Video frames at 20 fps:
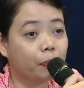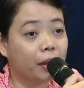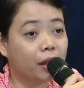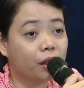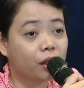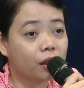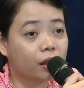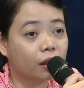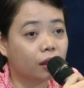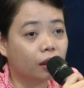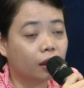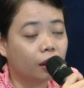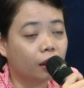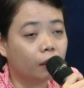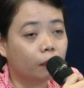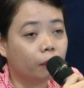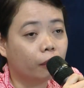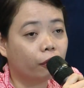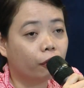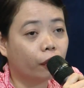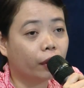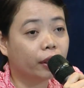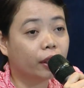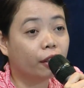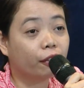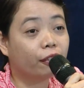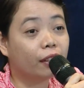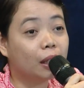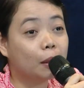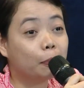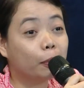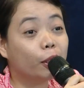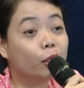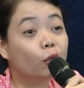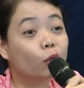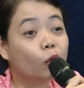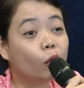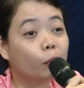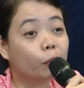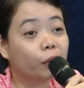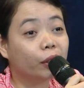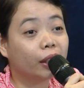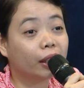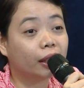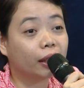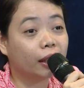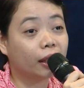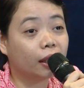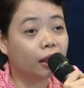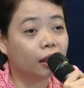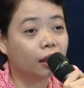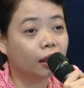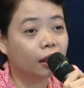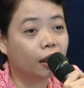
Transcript: speech before that the Filipino community.